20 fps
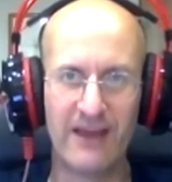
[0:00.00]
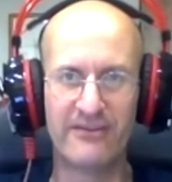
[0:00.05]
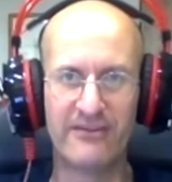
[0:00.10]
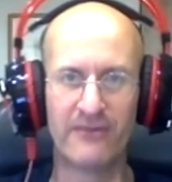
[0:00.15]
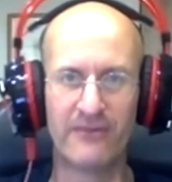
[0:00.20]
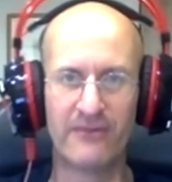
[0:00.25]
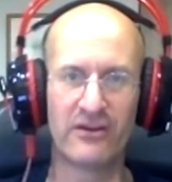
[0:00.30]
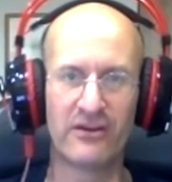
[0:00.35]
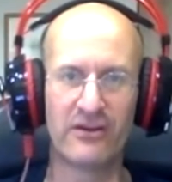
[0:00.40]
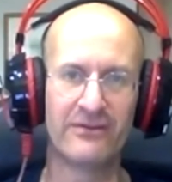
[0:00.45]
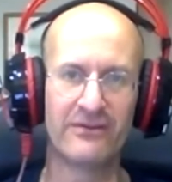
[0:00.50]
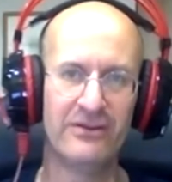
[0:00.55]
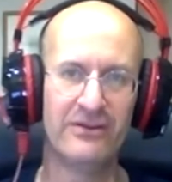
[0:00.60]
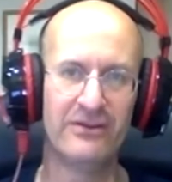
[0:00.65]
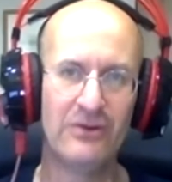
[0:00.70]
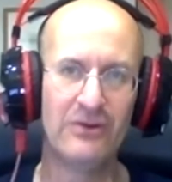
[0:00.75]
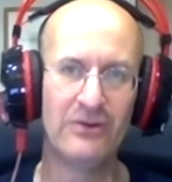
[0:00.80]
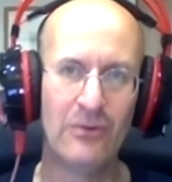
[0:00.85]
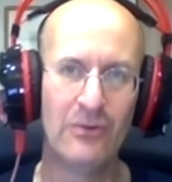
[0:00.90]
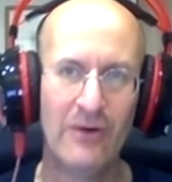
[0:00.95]
some sort of a
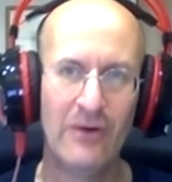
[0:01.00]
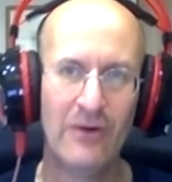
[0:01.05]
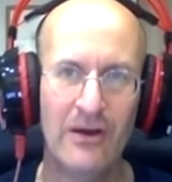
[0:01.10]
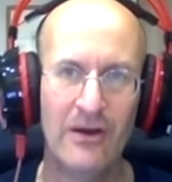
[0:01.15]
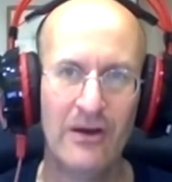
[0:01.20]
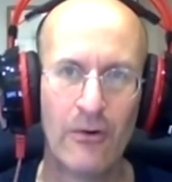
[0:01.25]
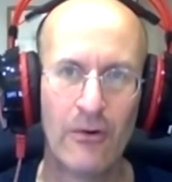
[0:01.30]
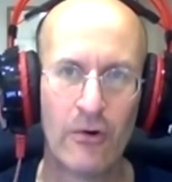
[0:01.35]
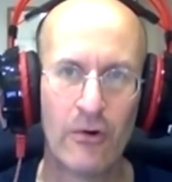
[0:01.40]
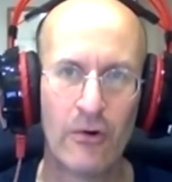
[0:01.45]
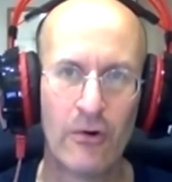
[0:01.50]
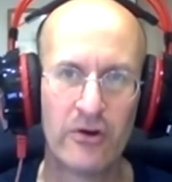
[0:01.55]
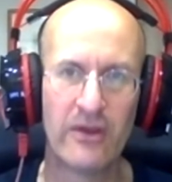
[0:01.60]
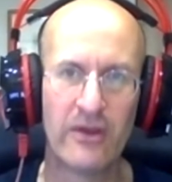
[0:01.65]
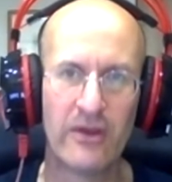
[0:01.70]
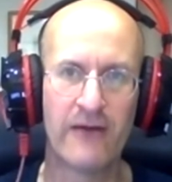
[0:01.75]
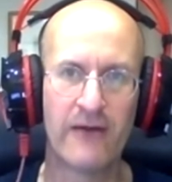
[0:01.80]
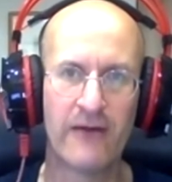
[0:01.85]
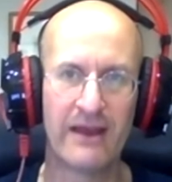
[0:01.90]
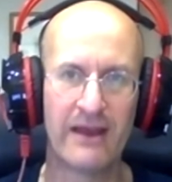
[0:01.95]
new order
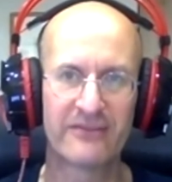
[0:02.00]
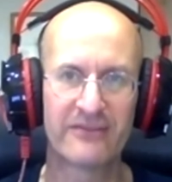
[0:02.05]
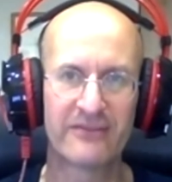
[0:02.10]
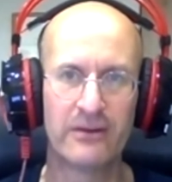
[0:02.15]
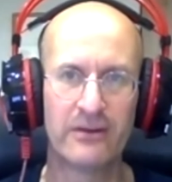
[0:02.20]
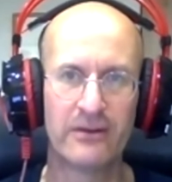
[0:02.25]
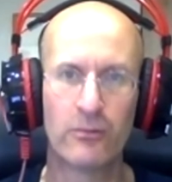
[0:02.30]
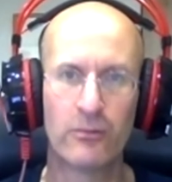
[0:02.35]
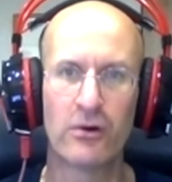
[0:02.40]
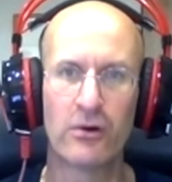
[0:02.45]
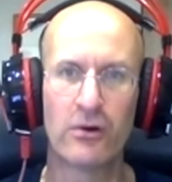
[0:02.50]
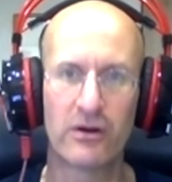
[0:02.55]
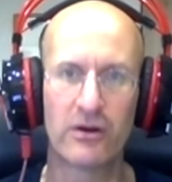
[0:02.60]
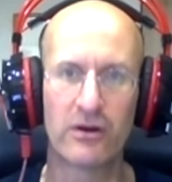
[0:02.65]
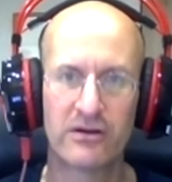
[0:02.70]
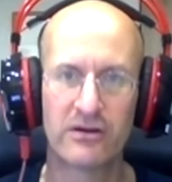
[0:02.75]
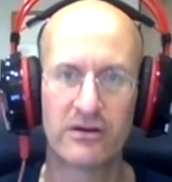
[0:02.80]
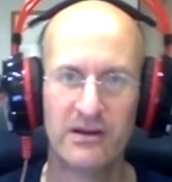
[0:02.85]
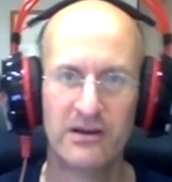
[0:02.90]
that would actually work